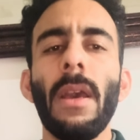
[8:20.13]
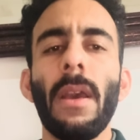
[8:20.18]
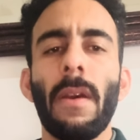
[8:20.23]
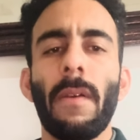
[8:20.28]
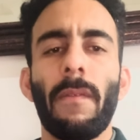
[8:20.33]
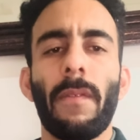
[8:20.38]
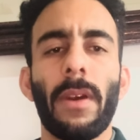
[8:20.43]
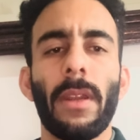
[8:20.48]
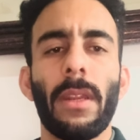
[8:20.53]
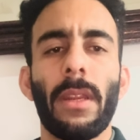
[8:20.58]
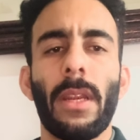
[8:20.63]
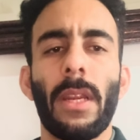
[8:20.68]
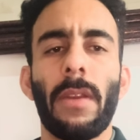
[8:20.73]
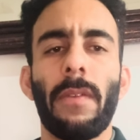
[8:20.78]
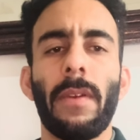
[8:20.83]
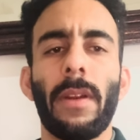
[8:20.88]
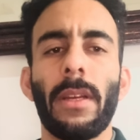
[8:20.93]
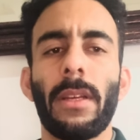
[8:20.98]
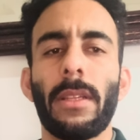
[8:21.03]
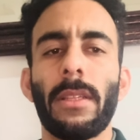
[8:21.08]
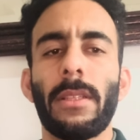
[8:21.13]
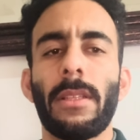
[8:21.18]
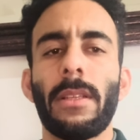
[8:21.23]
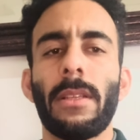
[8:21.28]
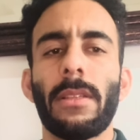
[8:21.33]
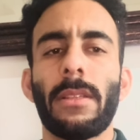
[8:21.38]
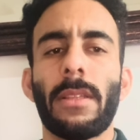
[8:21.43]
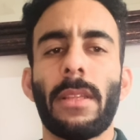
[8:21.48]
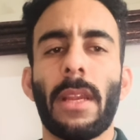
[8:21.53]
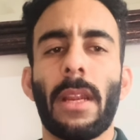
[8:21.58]
One advantage
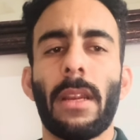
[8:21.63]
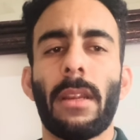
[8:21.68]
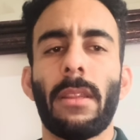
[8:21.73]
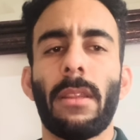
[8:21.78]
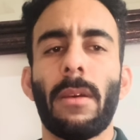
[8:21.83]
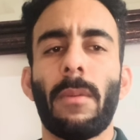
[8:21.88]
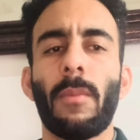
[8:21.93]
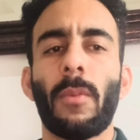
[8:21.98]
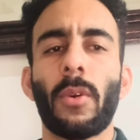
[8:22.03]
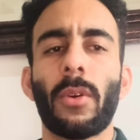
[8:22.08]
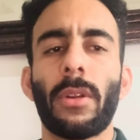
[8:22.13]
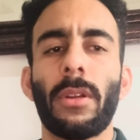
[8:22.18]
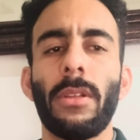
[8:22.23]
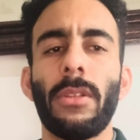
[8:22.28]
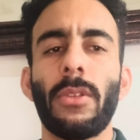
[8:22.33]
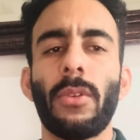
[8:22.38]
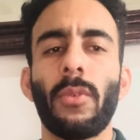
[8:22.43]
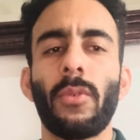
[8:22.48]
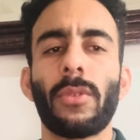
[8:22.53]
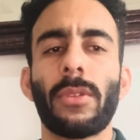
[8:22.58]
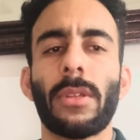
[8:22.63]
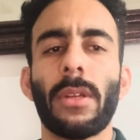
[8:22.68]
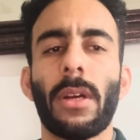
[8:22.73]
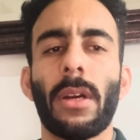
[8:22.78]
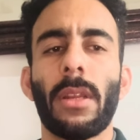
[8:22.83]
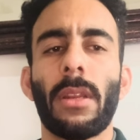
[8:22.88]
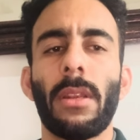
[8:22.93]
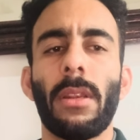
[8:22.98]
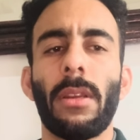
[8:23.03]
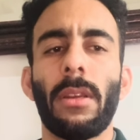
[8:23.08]
is that the models used
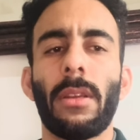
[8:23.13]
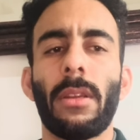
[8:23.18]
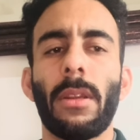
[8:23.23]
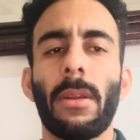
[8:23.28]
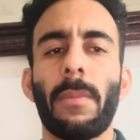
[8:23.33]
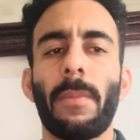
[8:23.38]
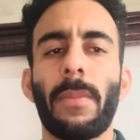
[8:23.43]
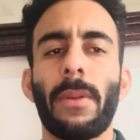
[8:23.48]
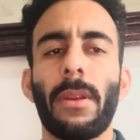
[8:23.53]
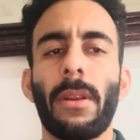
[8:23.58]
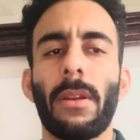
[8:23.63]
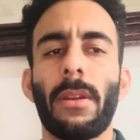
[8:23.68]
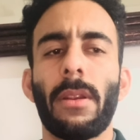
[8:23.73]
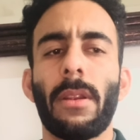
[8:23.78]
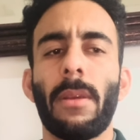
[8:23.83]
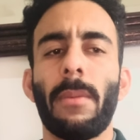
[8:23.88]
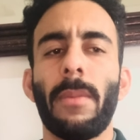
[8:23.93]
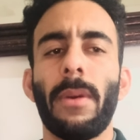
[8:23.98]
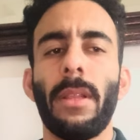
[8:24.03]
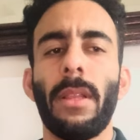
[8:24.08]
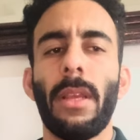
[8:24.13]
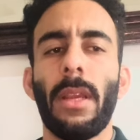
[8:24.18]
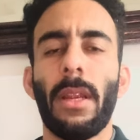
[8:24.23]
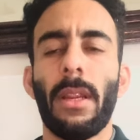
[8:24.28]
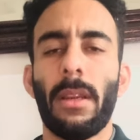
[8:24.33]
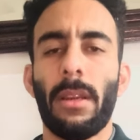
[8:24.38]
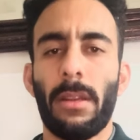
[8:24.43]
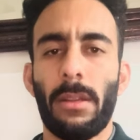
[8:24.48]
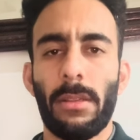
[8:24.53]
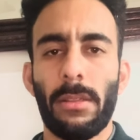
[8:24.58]
are interpretable
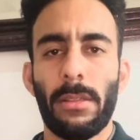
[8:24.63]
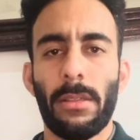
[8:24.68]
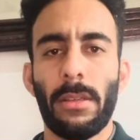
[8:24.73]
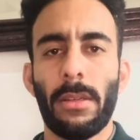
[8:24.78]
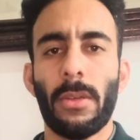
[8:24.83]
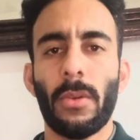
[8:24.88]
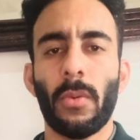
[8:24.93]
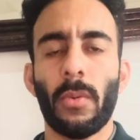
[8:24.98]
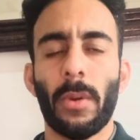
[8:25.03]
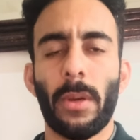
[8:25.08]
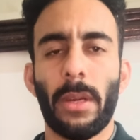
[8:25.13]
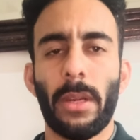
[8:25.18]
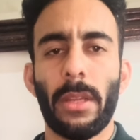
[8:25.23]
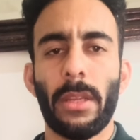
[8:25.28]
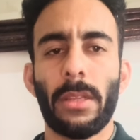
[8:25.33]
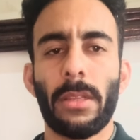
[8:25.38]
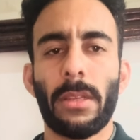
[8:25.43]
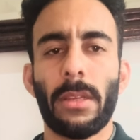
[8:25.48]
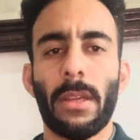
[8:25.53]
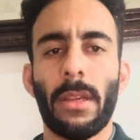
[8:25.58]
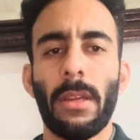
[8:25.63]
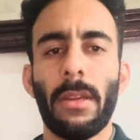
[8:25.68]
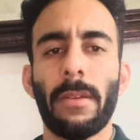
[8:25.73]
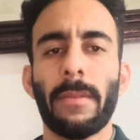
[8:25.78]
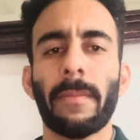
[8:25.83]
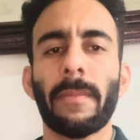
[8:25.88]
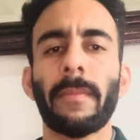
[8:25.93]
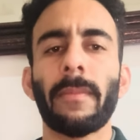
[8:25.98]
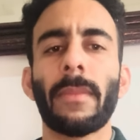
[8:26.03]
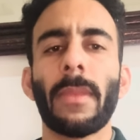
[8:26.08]
and easy to understand.
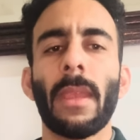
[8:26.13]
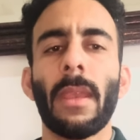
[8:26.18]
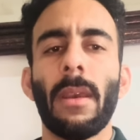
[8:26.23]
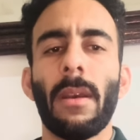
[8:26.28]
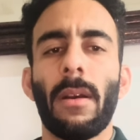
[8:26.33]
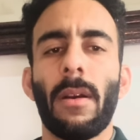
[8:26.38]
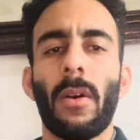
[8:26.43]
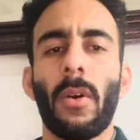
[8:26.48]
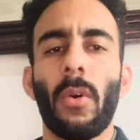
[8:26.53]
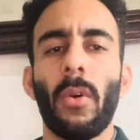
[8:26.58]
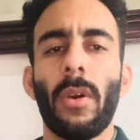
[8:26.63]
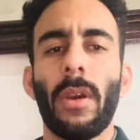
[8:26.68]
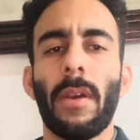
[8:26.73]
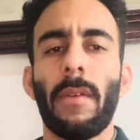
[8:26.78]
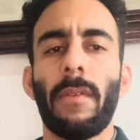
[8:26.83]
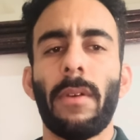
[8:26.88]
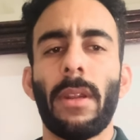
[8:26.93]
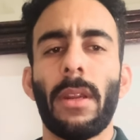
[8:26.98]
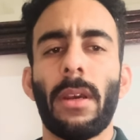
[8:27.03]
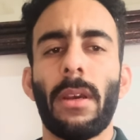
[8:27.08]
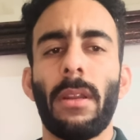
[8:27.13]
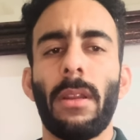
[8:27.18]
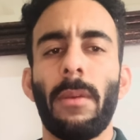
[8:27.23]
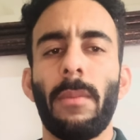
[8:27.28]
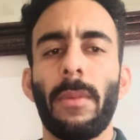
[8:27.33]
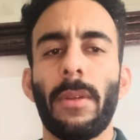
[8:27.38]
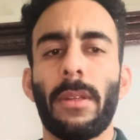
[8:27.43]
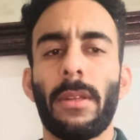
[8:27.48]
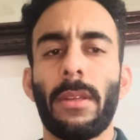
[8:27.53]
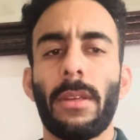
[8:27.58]
However, a
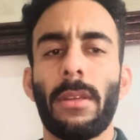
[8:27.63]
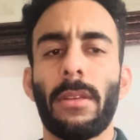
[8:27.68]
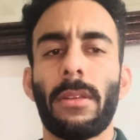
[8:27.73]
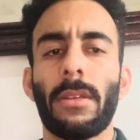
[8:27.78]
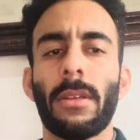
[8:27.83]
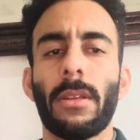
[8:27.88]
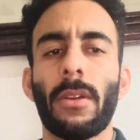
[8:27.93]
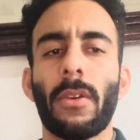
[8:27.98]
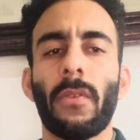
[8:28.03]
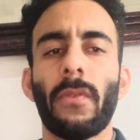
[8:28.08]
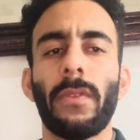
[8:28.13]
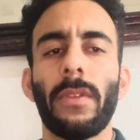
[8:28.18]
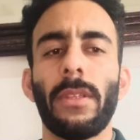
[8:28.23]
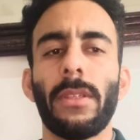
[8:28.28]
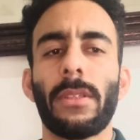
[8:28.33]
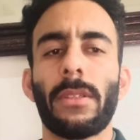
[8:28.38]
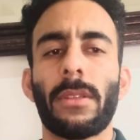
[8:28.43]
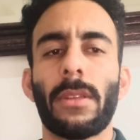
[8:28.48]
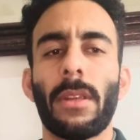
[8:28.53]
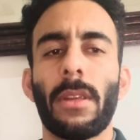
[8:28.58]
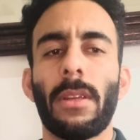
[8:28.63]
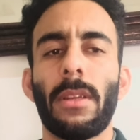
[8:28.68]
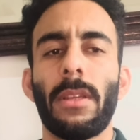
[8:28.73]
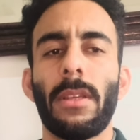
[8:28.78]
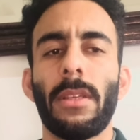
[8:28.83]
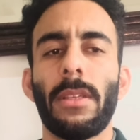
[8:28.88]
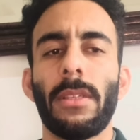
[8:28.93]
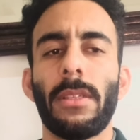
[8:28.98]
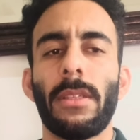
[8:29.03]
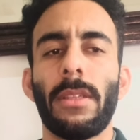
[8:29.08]
limitation of this
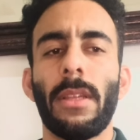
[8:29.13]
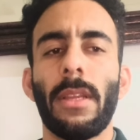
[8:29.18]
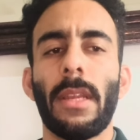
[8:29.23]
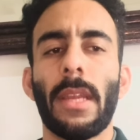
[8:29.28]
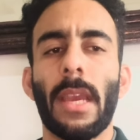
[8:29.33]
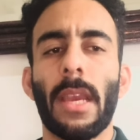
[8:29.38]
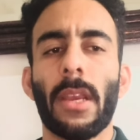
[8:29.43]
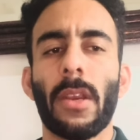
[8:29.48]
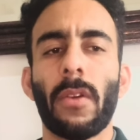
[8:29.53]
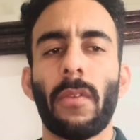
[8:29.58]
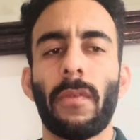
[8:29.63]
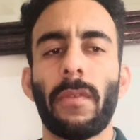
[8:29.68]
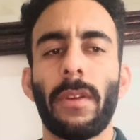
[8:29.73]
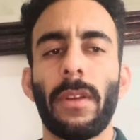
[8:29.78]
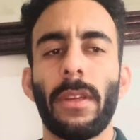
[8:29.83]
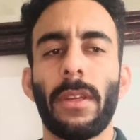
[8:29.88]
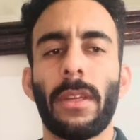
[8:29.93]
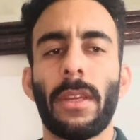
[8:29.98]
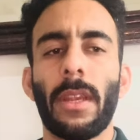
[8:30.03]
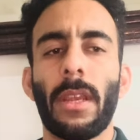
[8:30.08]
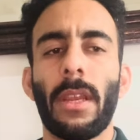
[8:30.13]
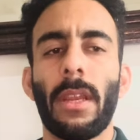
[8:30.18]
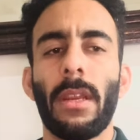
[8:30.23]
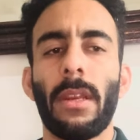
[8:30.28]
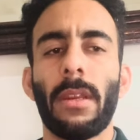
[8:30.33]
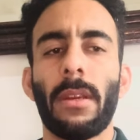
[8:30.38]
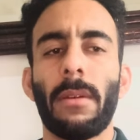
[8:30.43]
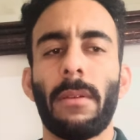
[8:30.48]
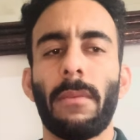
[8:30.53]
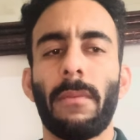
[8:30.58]
study is the lack of
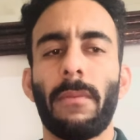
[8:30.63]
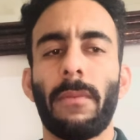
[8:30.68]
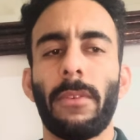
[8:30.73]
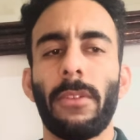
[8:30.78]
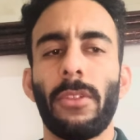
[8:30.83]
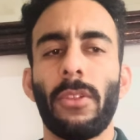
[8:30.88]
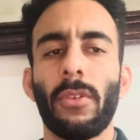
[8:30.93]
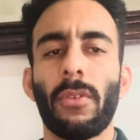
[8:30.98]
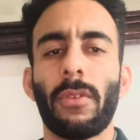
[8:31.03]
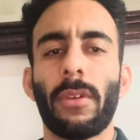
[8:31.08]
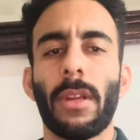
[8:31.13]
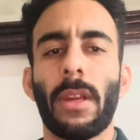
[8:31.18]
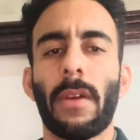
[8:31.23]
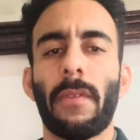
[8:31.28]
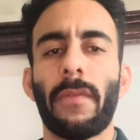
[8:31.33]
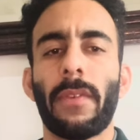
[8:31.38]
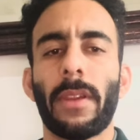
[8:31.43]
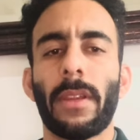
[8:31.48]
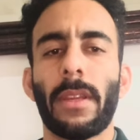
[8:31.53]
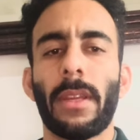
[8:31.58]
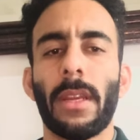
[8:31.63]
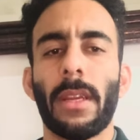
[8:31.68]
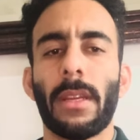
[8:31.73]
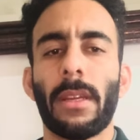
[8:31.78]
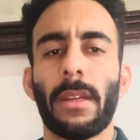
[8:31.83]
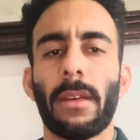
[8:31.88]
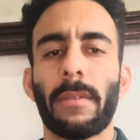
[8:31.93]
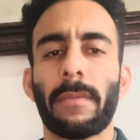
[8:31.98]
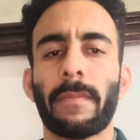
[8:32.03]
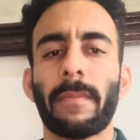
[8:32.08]
detailed geographic
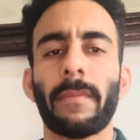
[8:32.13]
data.